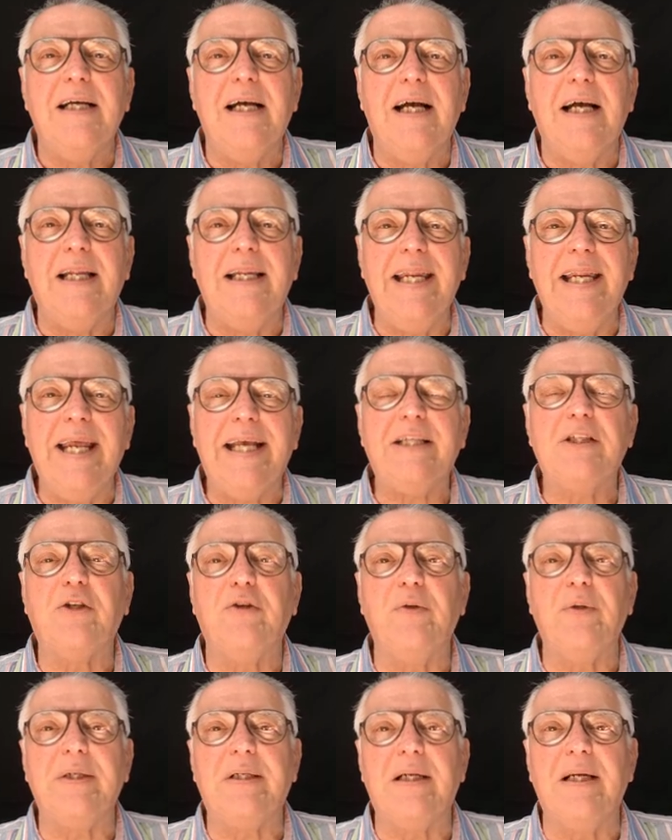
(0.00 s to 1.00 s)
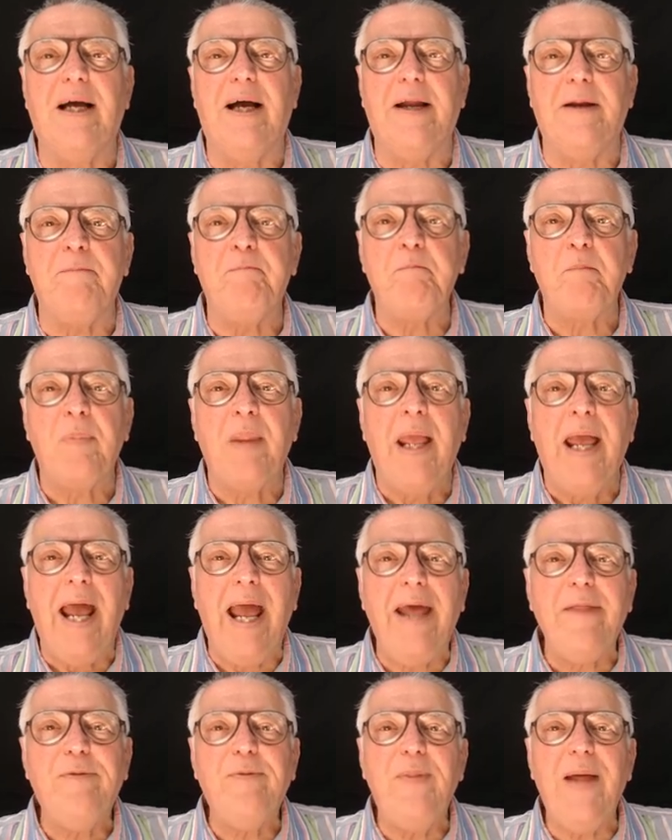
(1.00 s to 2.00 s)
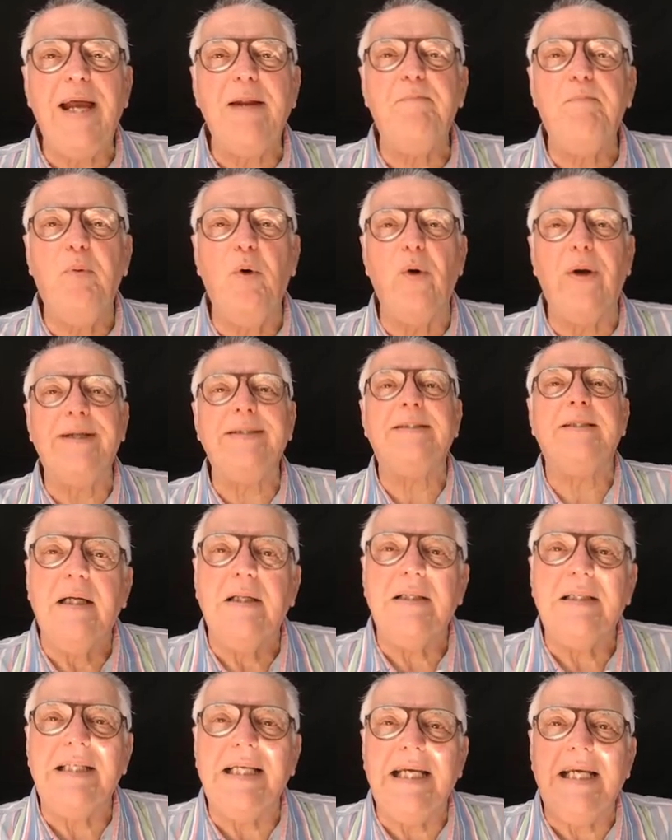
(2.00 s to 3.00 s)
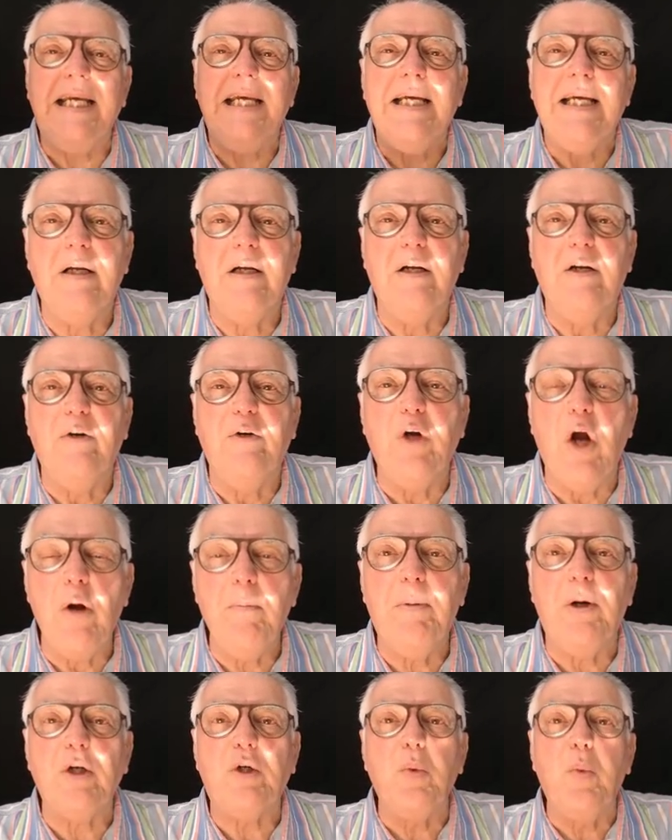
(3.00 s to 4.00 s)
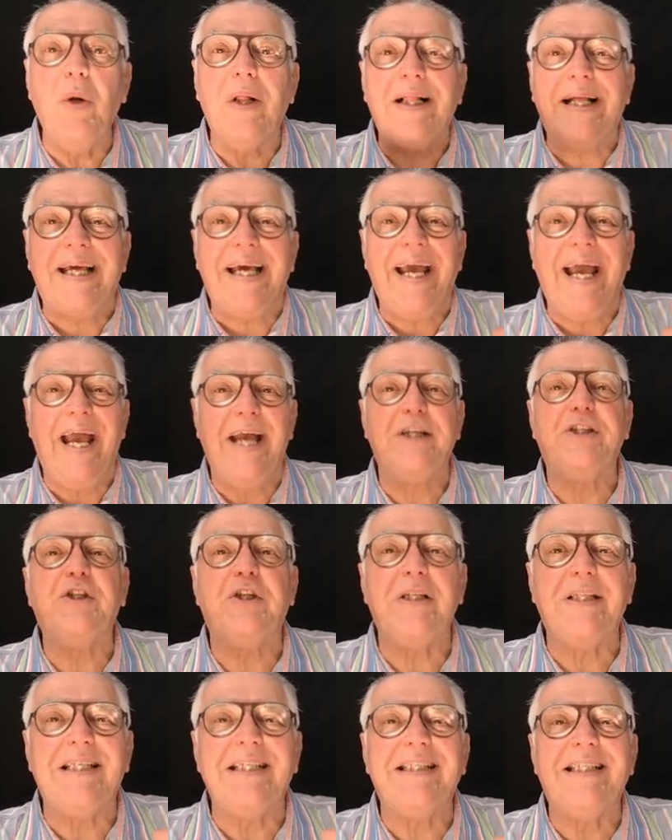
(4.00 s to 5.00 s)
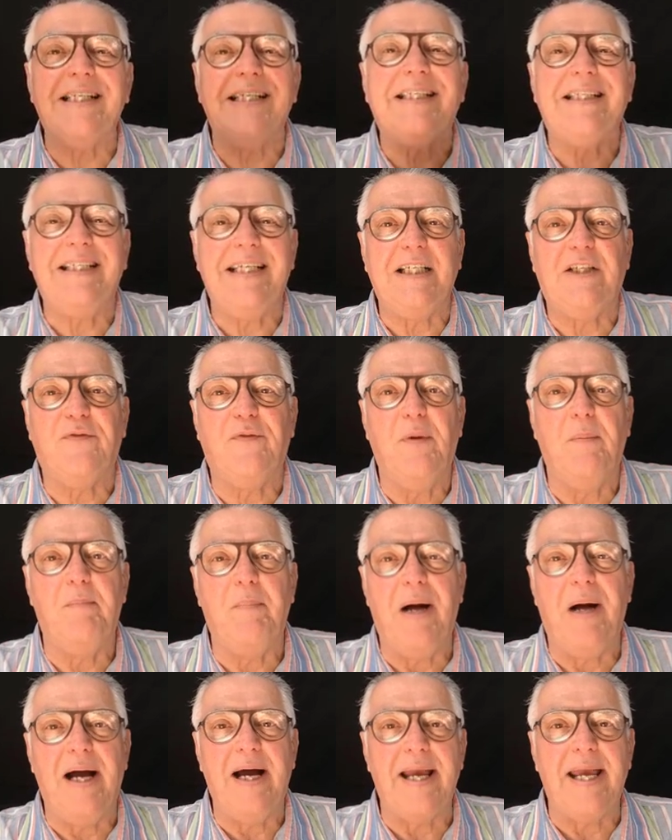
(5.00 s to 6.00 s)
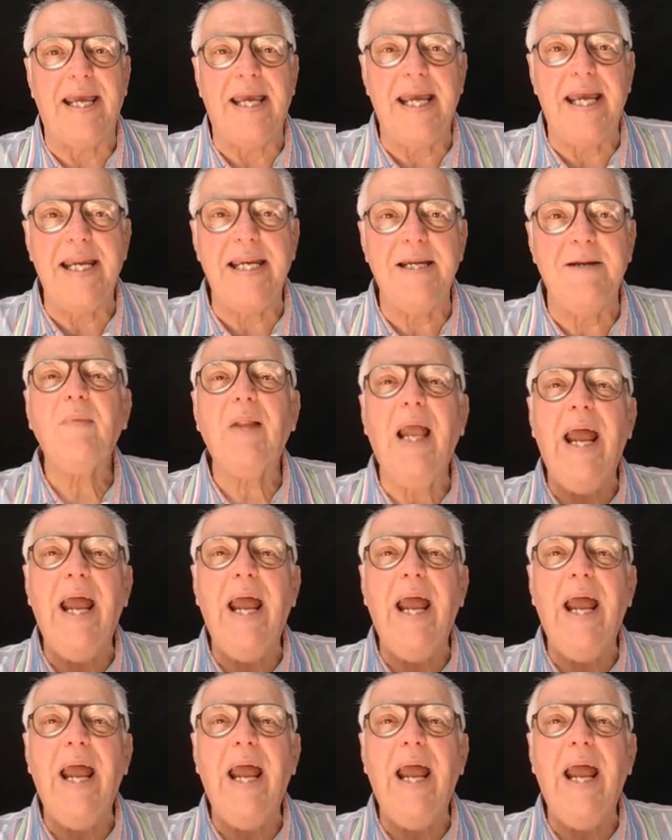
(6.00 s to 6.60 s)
next grid line. At that point the robot will cash the successful buy in,